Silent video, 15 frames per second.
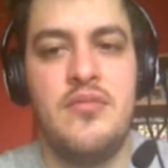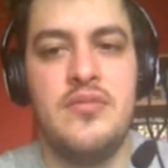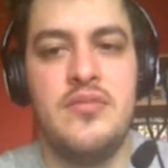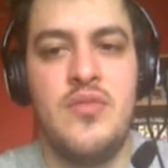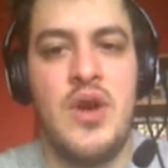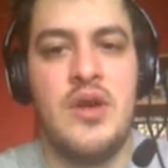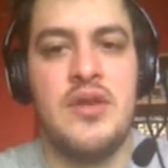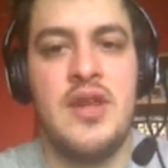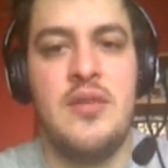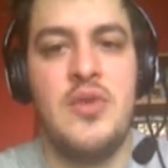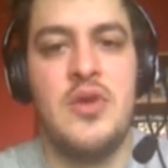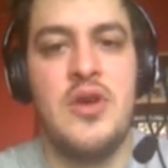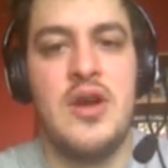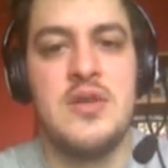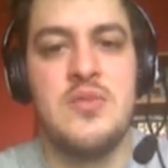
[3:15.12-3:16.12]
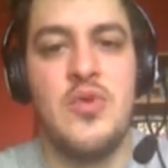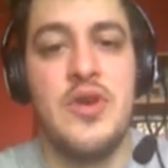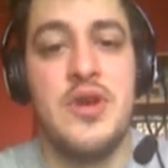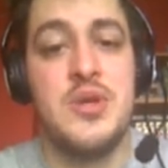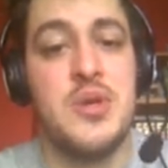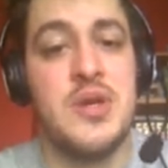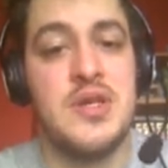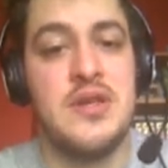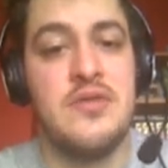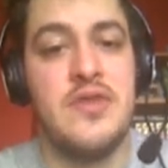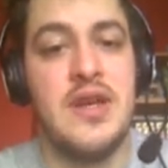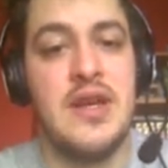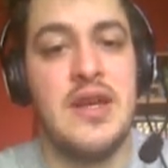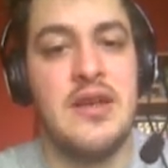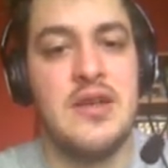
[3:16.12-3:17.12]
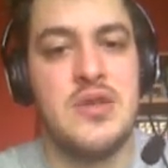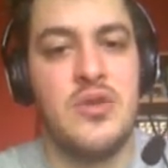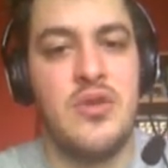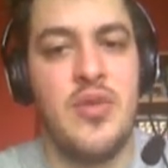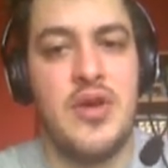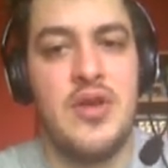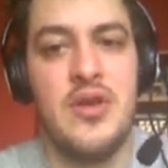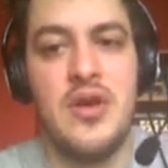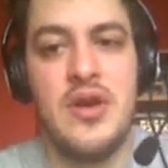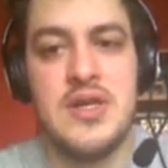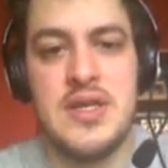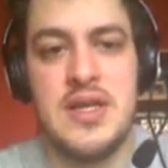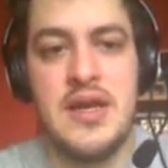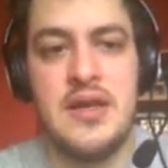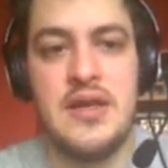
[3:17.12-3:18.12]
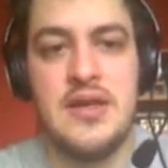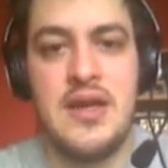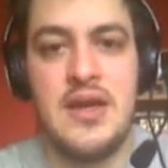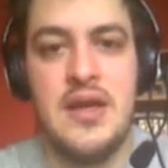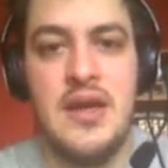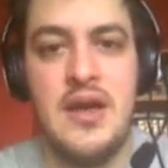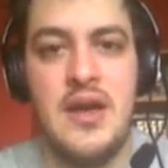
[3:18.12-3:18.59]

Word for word: well, keep you guys more interested, really. It's all about you guys at the end of the day.